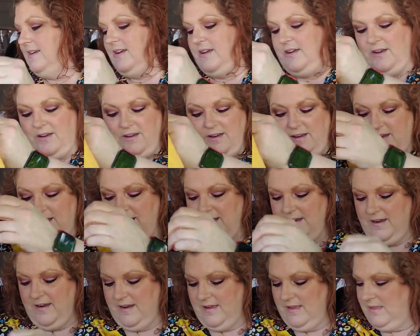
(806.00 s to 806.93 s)

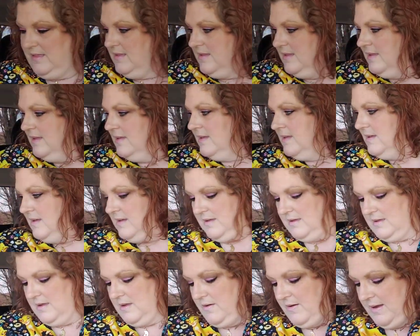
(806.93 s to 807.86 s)
Girl.
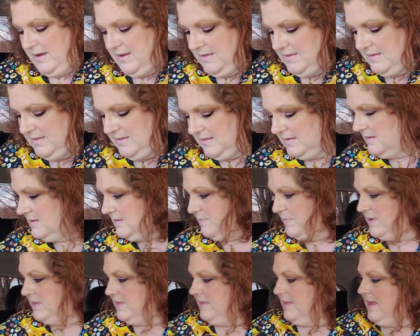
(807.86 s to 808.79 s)
All right.
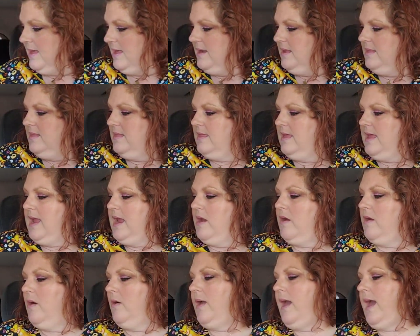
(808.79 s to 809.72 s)
Put that in
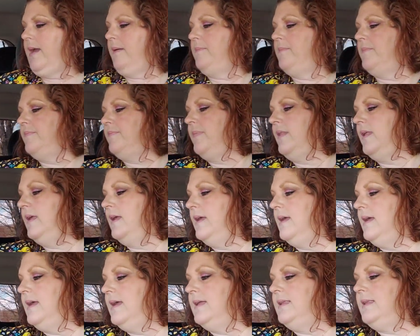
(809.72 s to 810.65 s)
there. Okay.
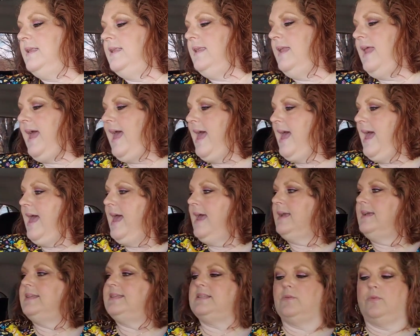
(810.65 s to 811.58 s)

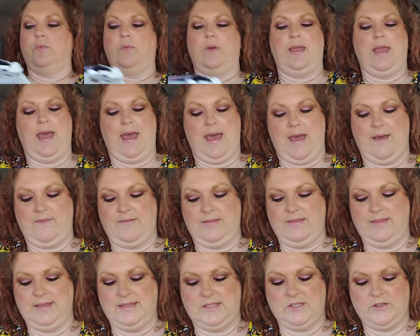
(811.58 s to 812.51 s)
Next, we have
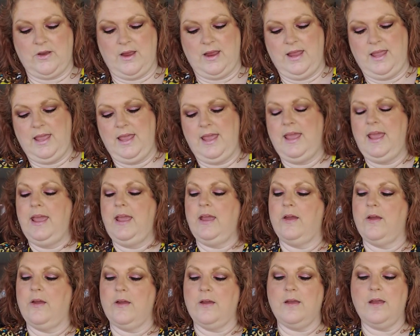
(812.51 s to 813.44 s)
this right
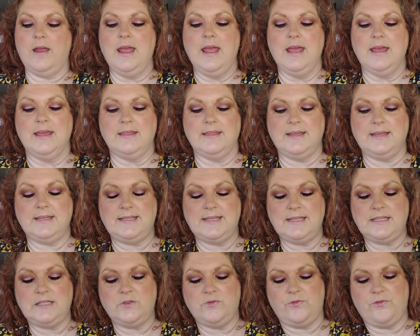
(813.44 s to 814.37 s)
here. This
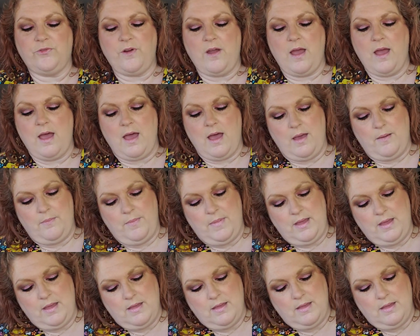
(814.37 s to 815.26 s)
is from...